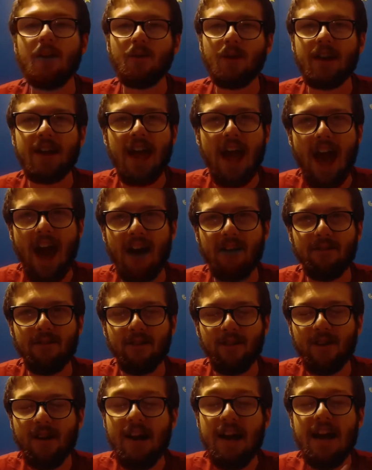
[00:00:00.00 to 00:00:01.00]

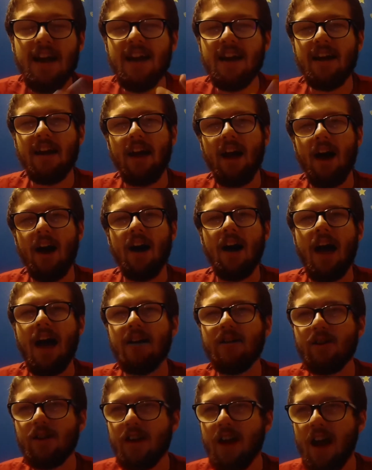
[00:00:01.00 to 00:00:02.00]
Cavill.
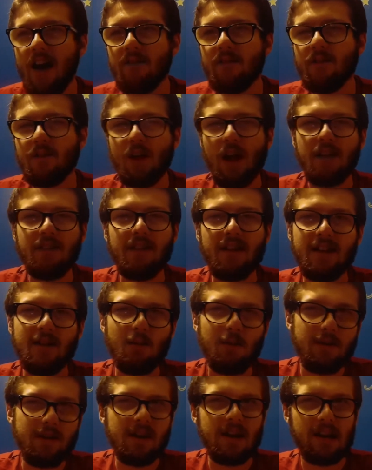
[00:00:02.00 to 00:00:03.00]
Henry Cavill, I think it
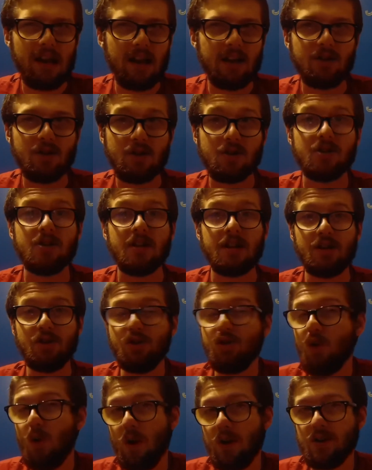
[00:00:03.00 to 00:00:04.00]
would be an interesting
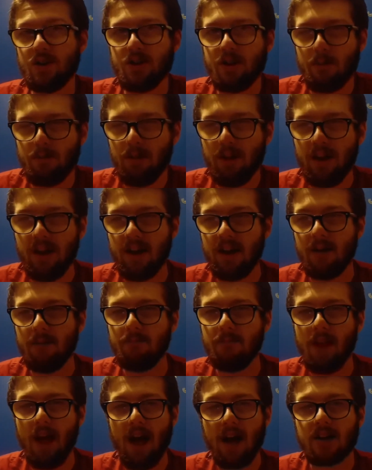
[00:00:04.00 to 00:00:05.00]
choice to play
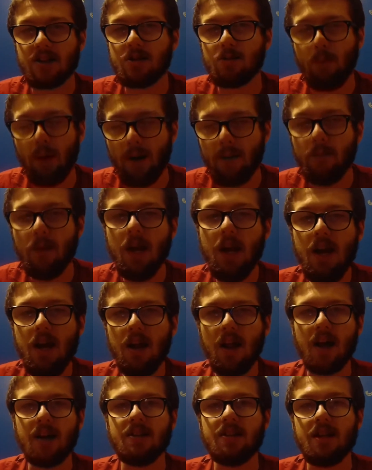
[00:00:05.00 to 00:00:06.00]
him next. But,
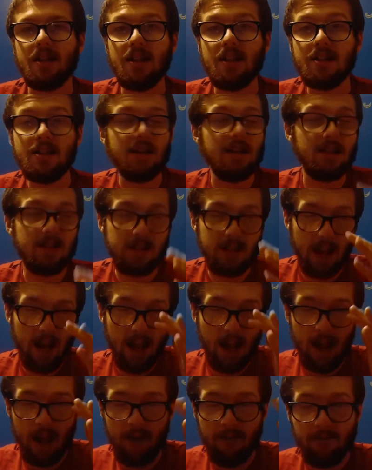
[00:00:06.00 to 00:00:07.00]
like I said, this is
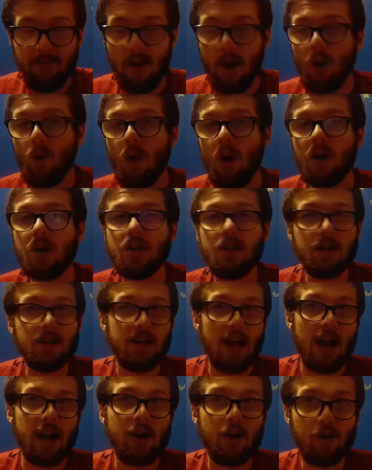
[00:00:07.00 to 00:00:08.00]
a farewell to
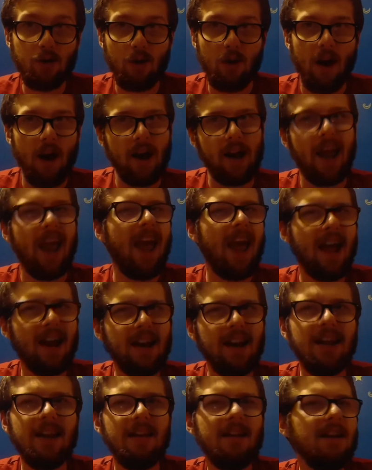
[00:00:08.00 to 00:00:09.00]
Daniel Craig.
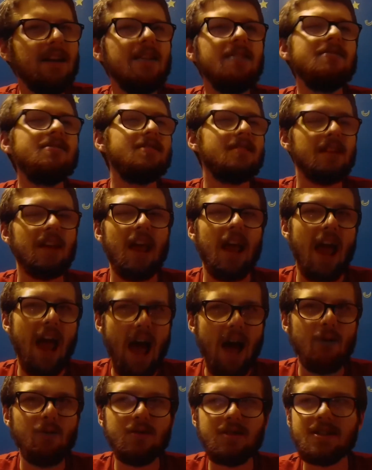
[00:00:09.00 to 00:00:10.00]
And it is,
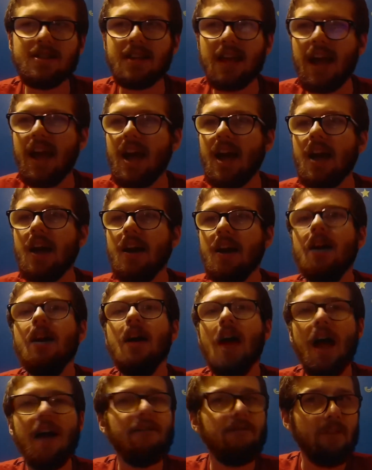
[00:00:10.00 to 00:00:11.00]
I would say,
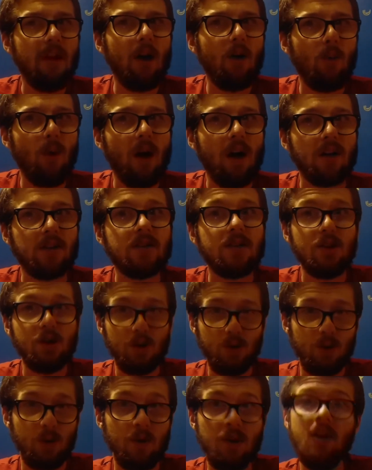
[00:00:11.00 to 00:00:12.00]
a farewell
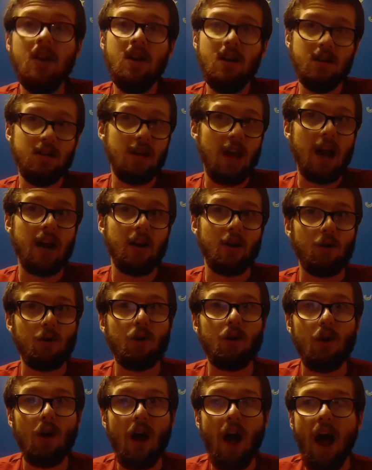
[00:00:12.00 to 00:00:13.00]
to Daniel
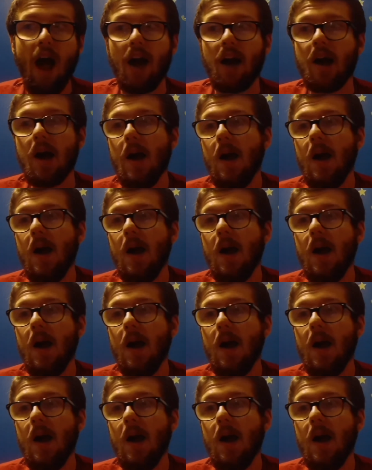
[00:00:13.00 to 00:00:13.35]
Craig.